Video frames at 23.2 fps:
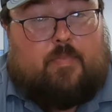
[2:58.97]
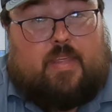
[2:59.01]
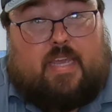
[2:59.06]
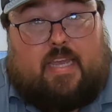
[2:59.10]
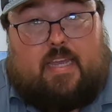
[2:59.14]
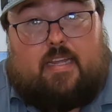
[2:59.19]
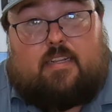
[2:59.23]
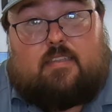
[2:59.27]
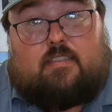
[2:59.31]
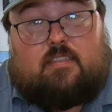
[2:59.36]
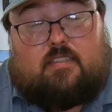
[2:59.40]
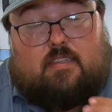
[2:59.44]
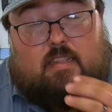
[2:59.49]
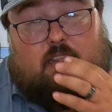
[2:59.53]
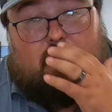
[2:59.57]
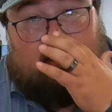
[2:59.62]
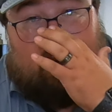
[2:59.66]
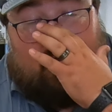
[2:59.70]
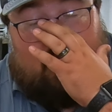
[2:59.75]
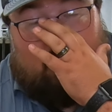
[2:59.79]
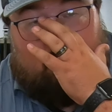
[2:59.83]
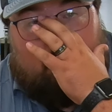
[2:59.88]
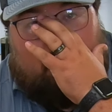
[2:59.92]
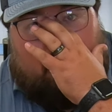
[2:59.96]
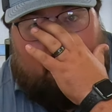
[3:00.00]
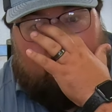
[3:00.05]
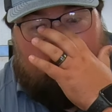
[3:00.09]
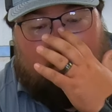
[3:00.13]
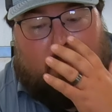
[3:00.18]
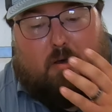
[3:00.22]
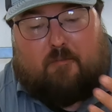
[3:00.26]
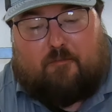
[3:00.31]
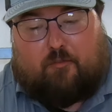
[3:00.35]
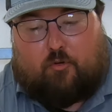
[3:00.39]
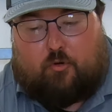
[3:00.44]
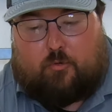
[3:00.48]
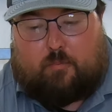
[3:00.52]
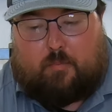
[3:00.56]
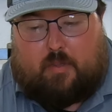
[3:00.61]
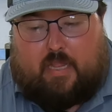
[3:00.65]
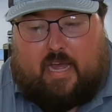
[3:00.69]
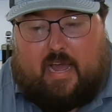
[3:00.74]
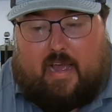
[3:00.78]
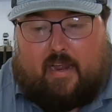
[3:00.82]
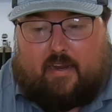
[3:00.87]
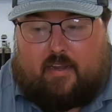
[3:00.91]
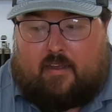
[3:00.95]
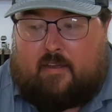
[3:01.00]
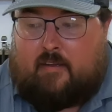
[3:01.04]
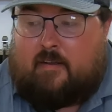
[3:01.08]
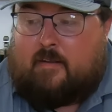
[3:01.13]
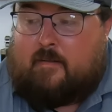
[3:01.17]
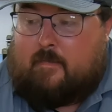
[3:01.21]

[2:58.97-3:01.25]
hence the name muffler black.